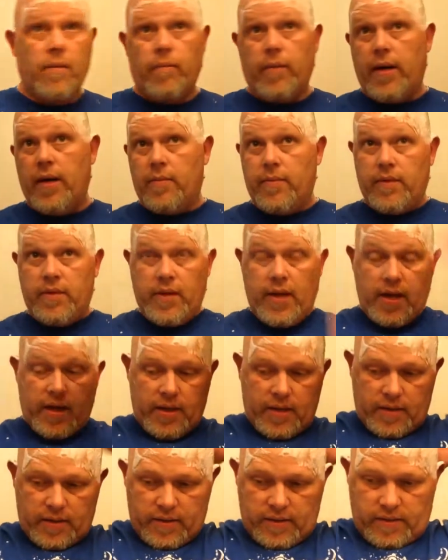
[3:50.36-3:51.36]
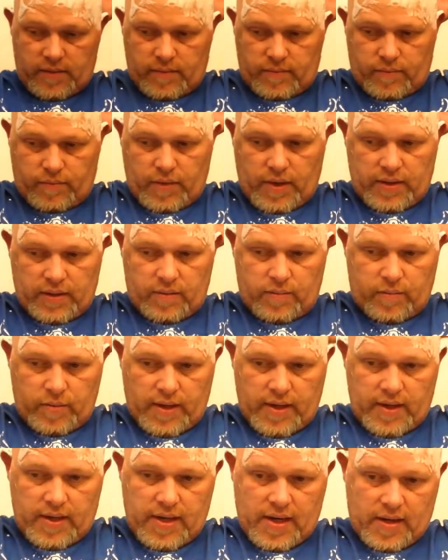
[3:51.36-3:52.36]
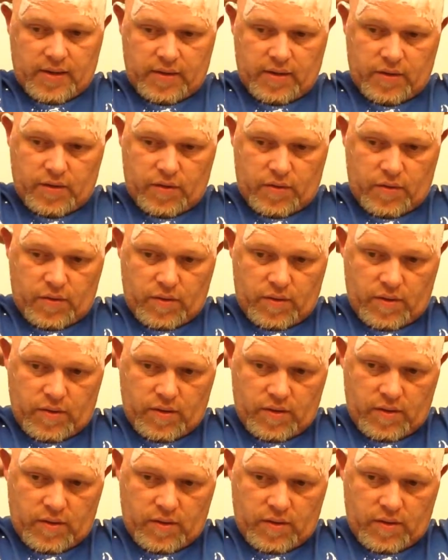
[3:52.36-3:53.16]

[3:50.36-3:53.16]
made a mistake and brought the blade down too